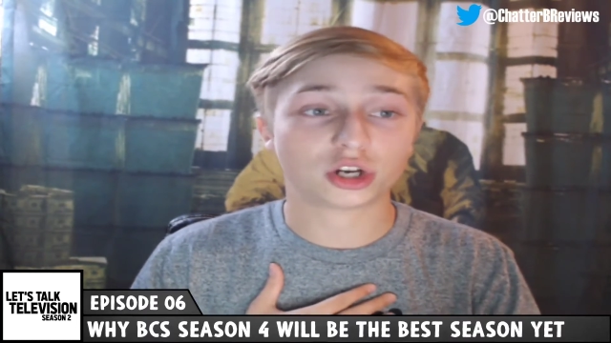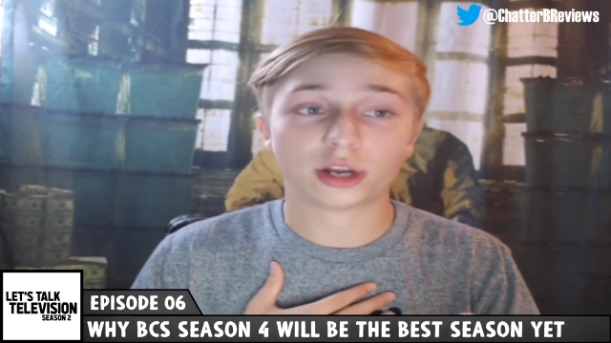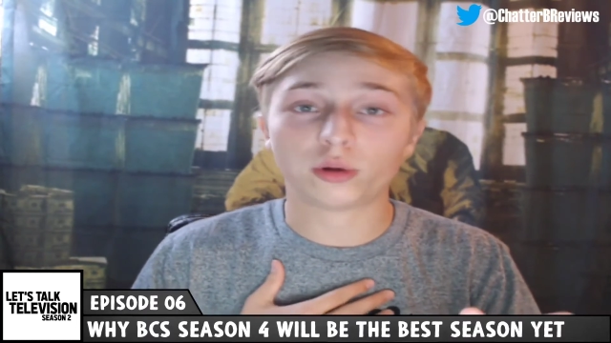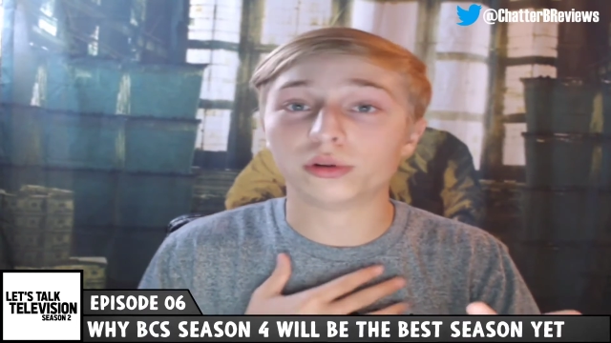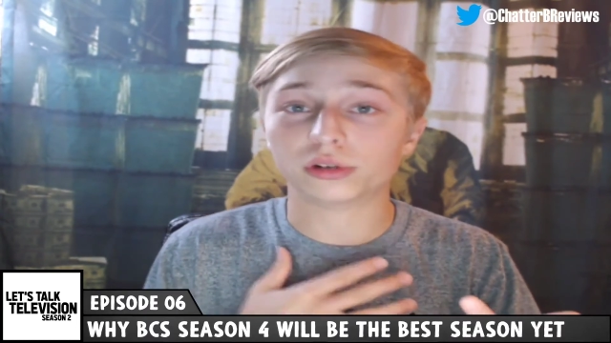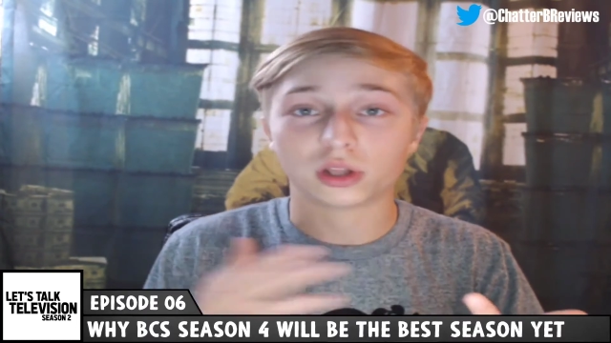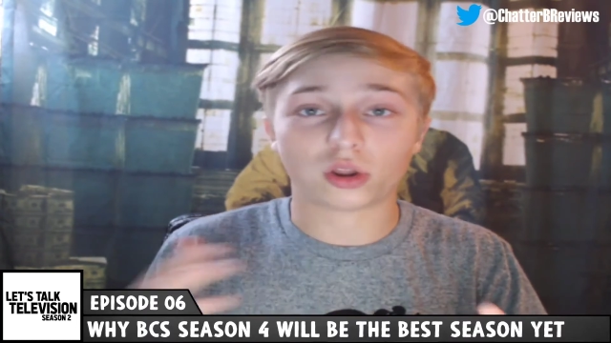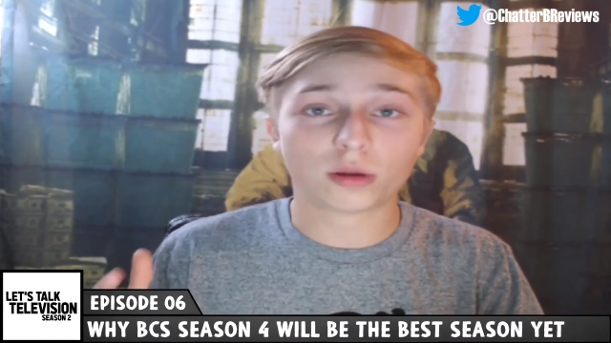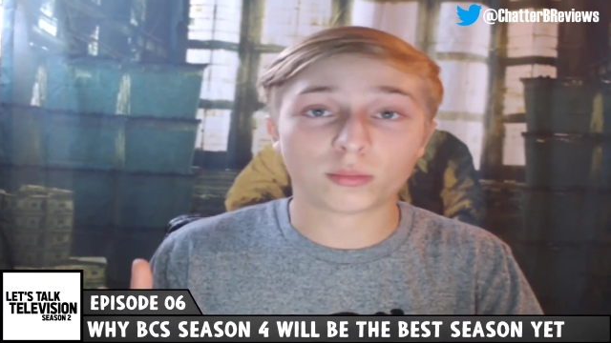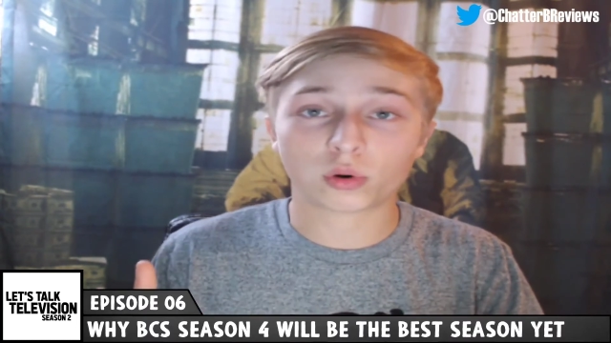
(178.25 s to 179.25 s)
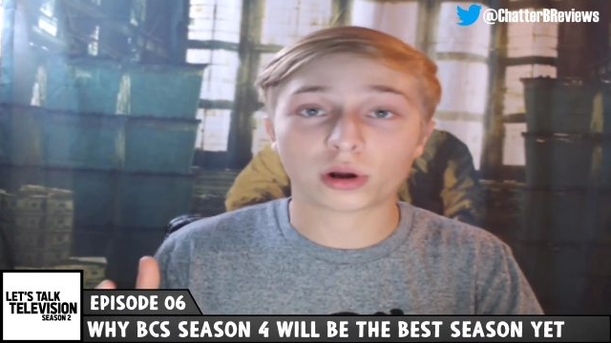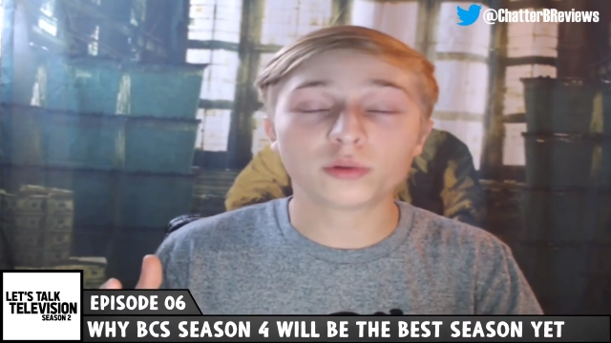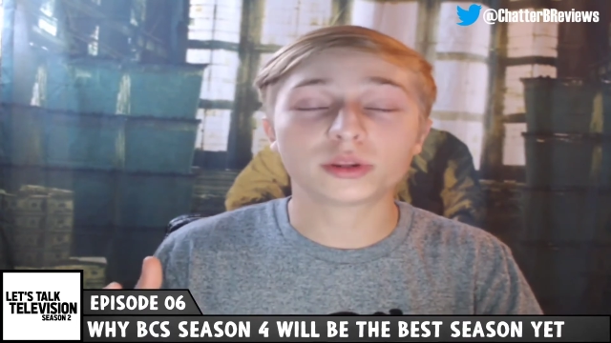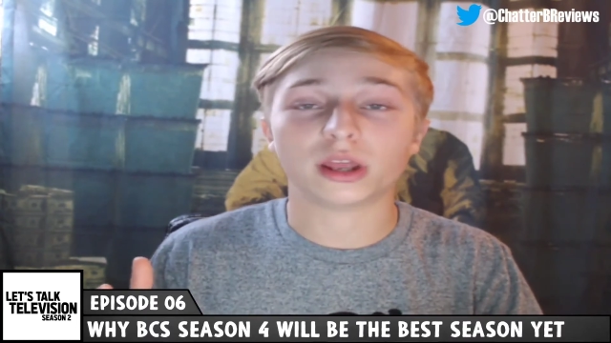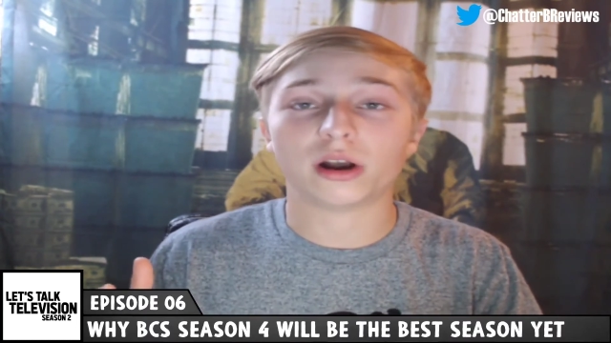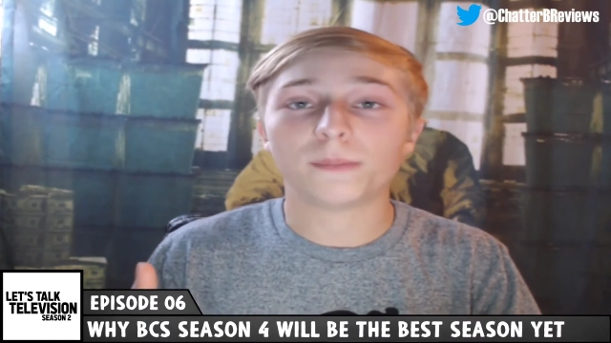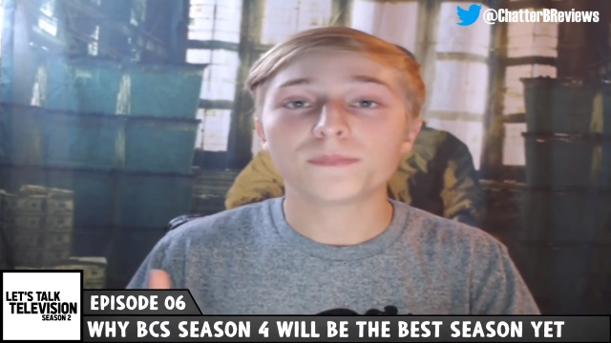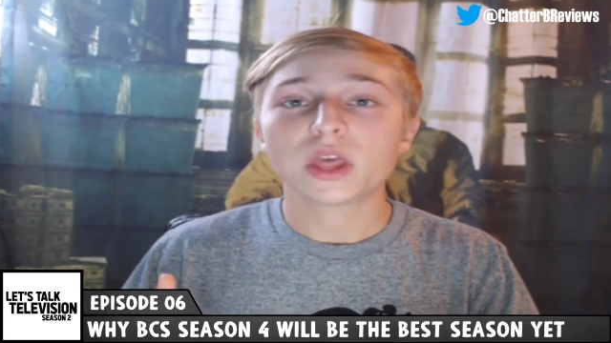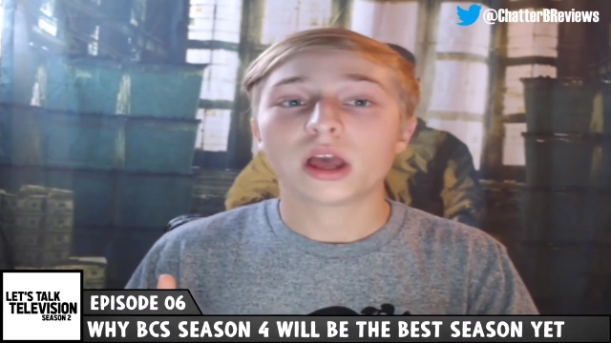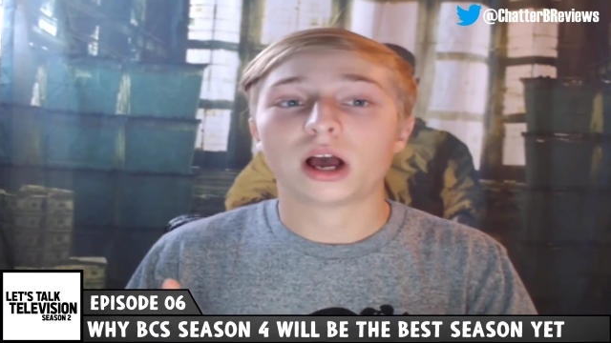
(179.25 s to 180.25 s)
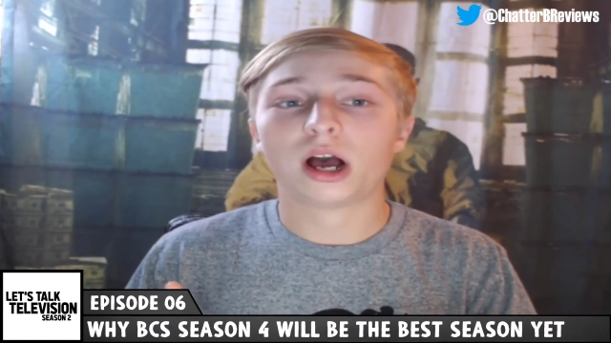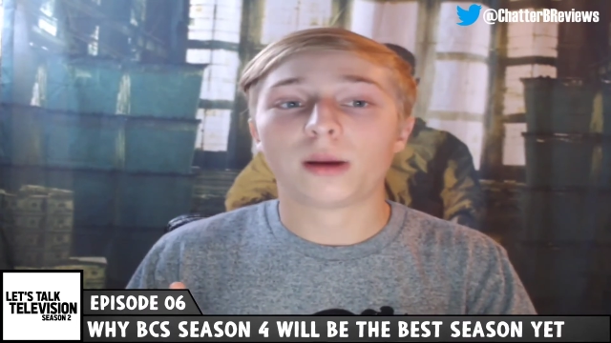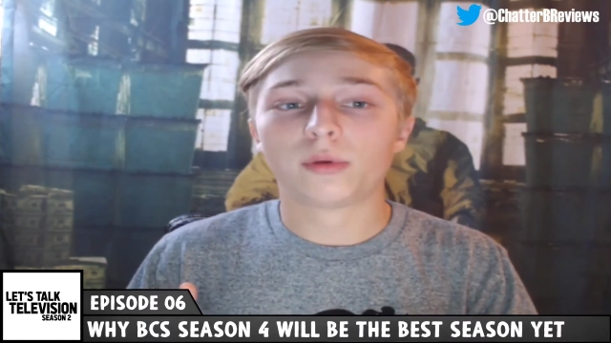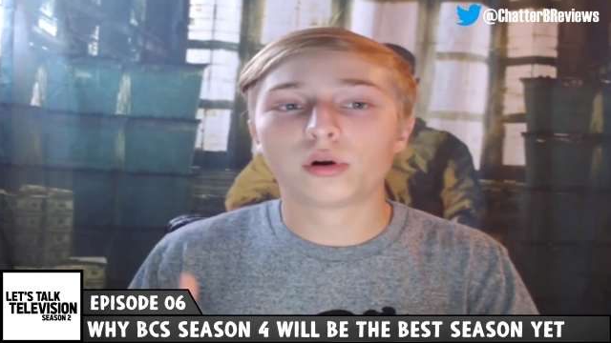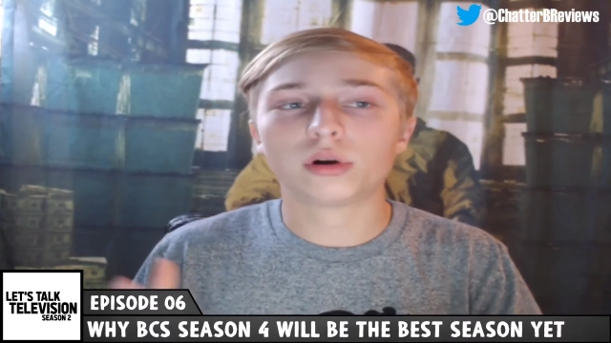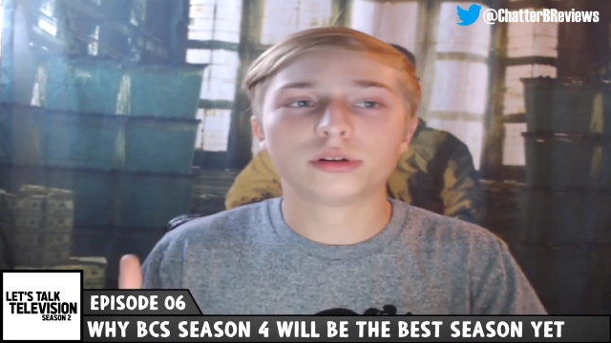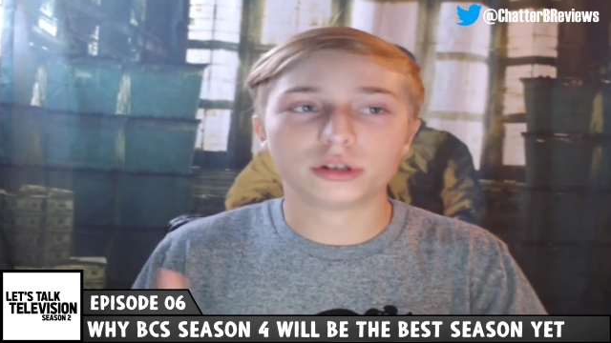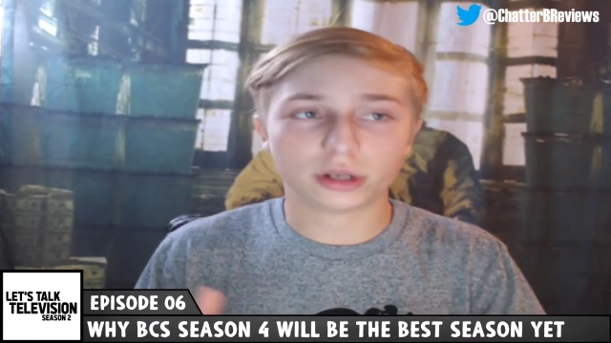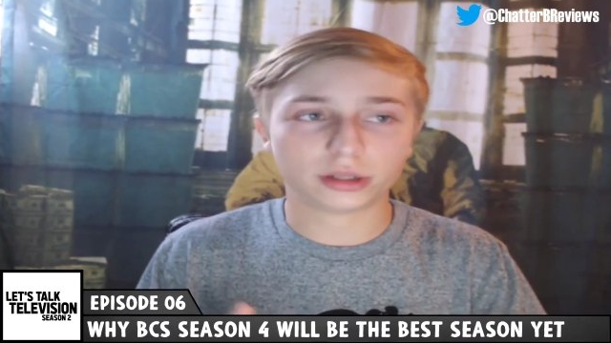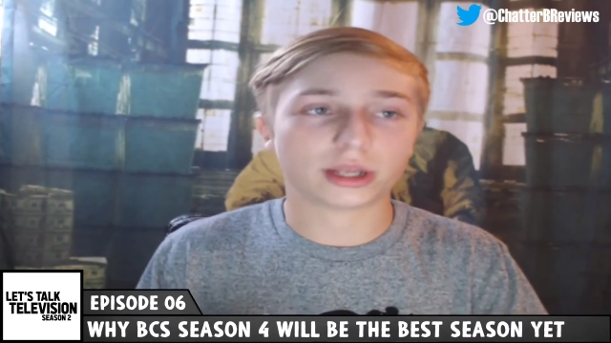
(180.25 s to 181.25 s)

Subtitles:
and I know there's a lot more out there, or like